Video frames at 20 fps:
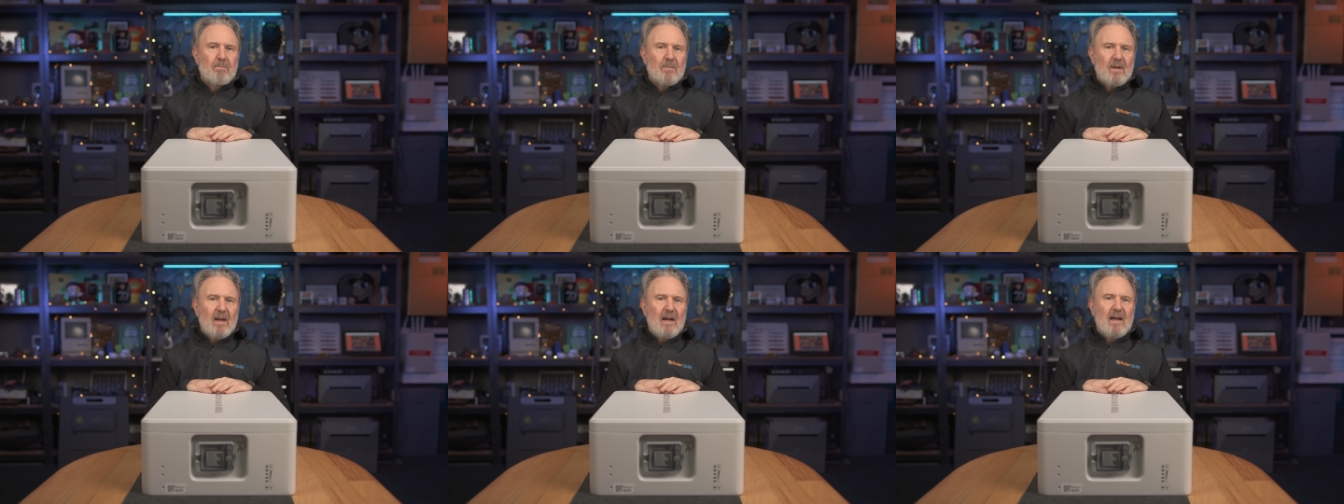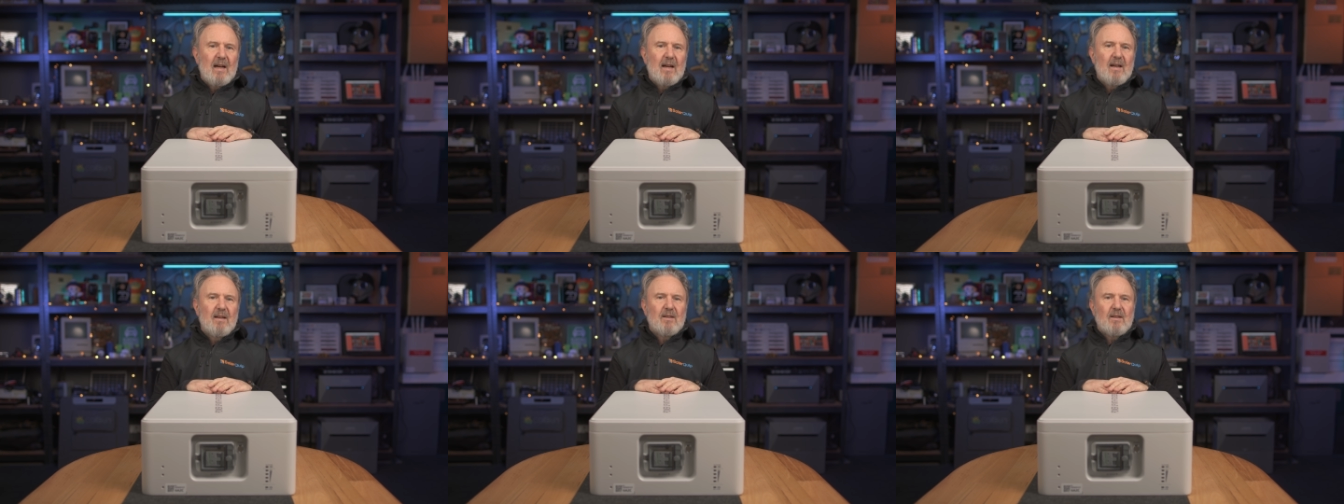
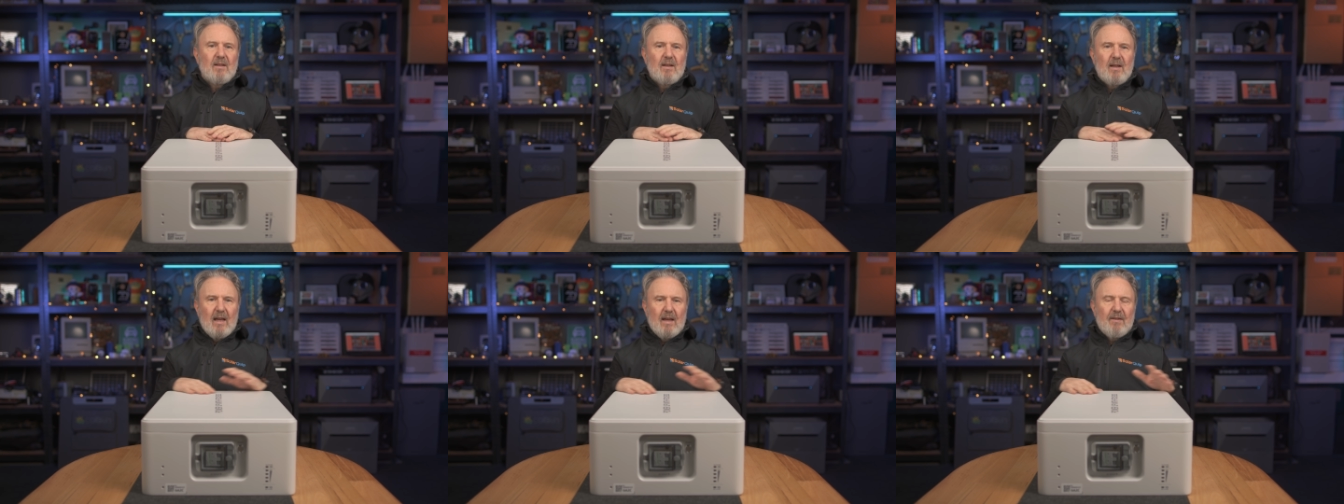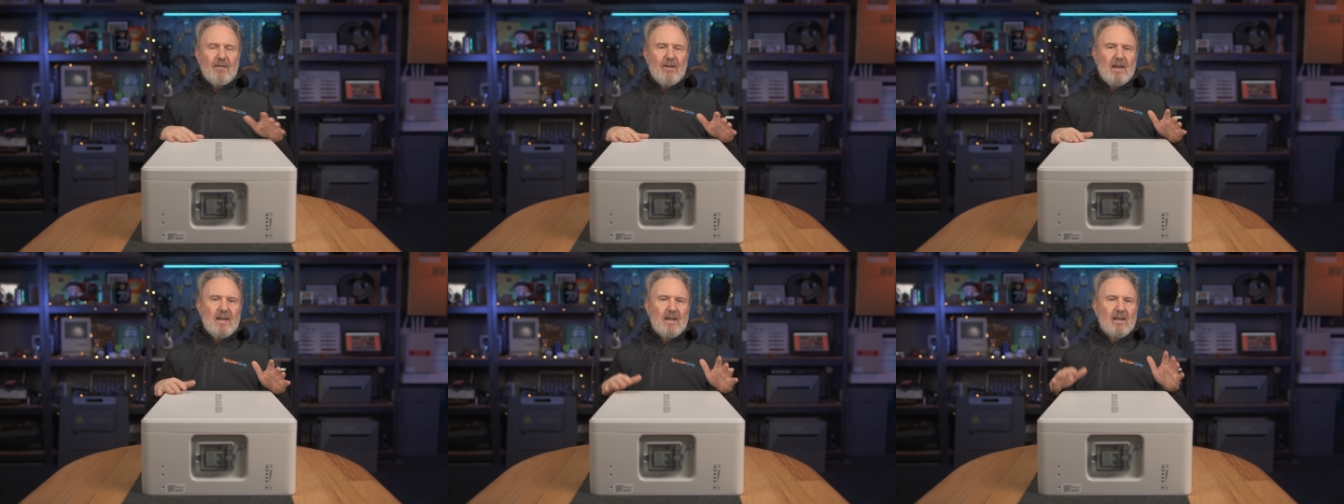uh,
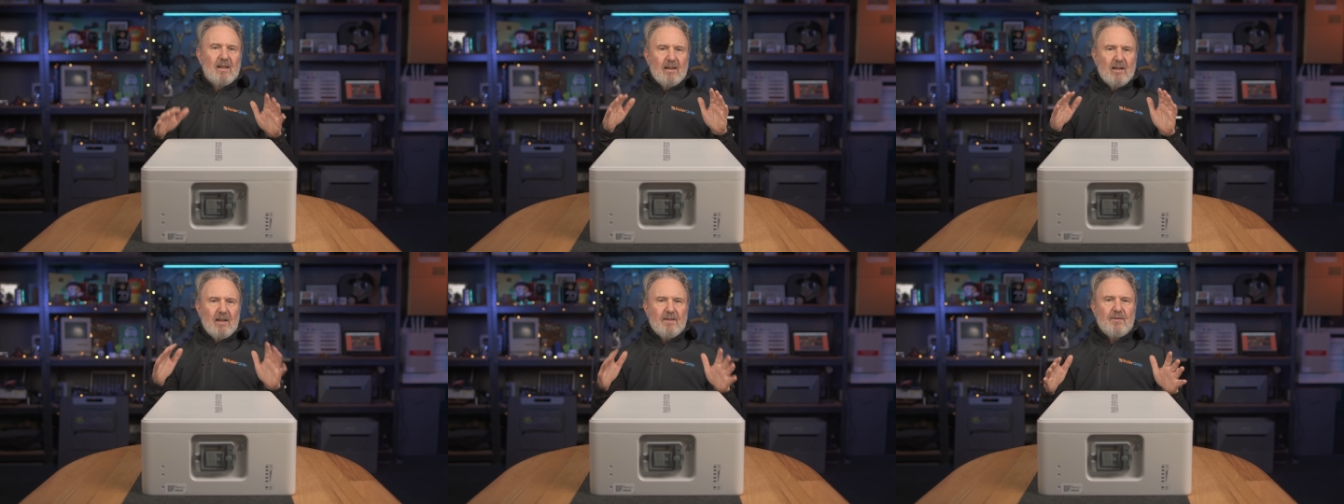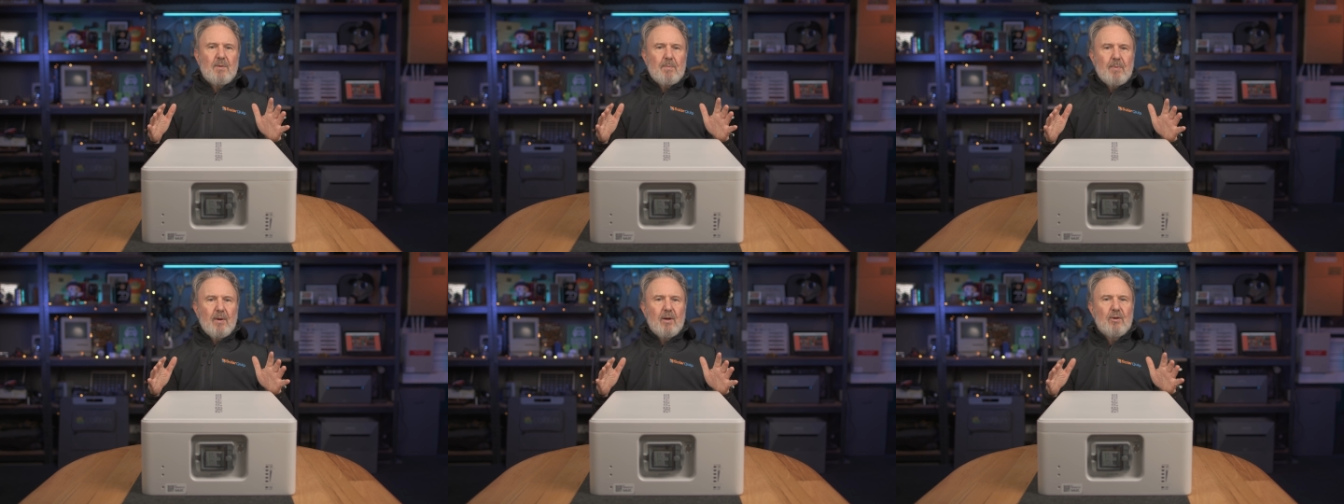have a
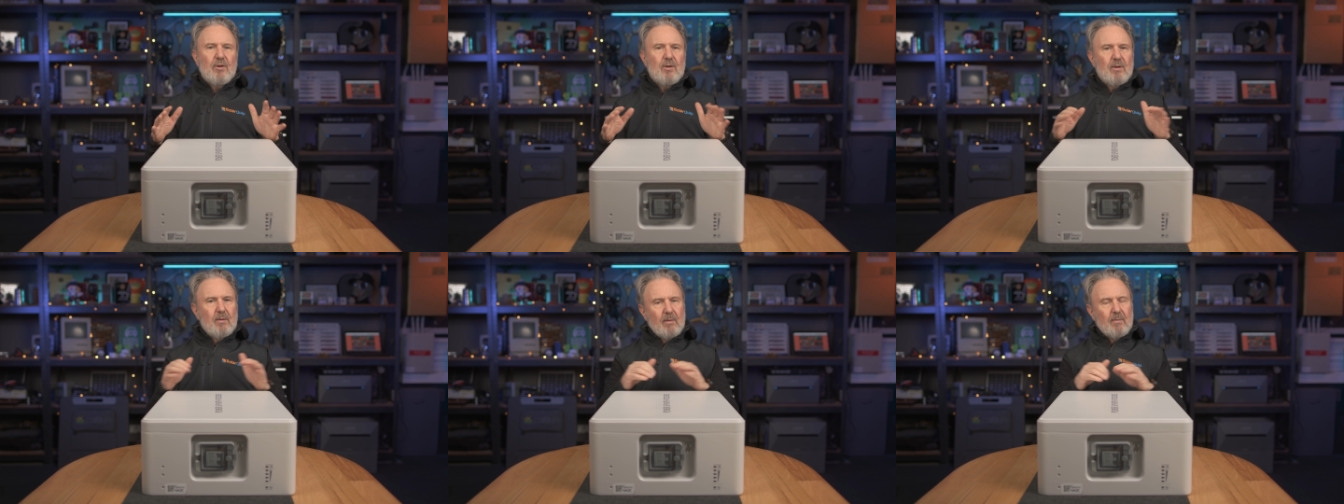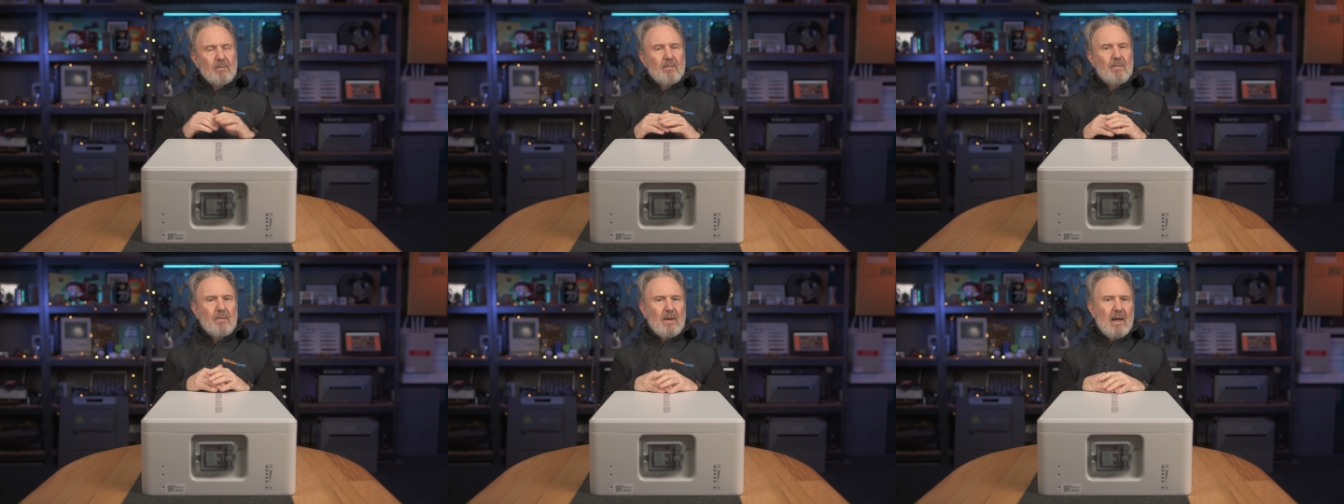
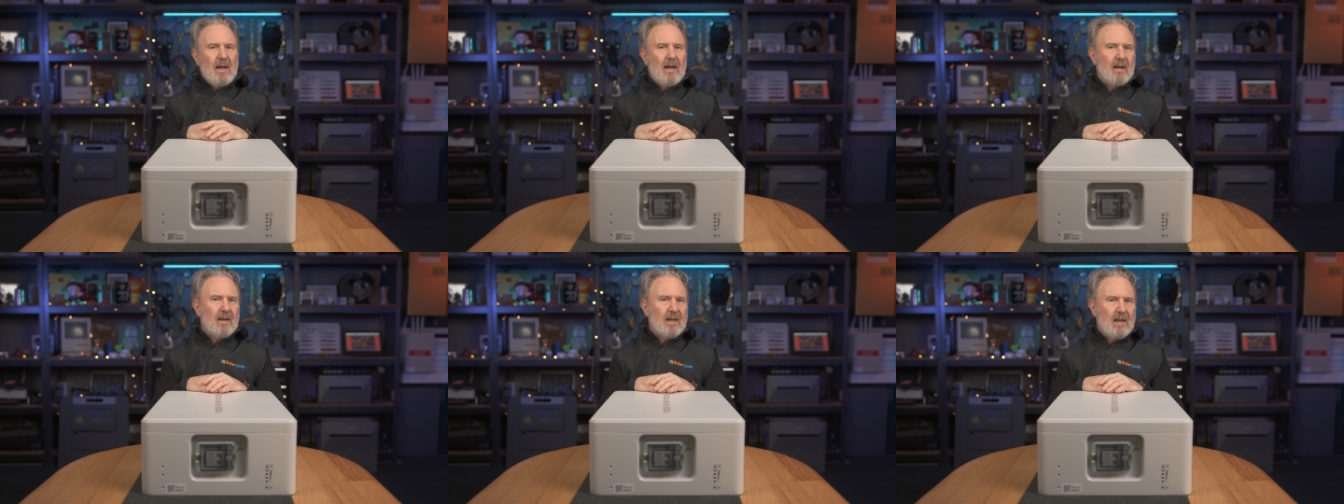LiFePO uh,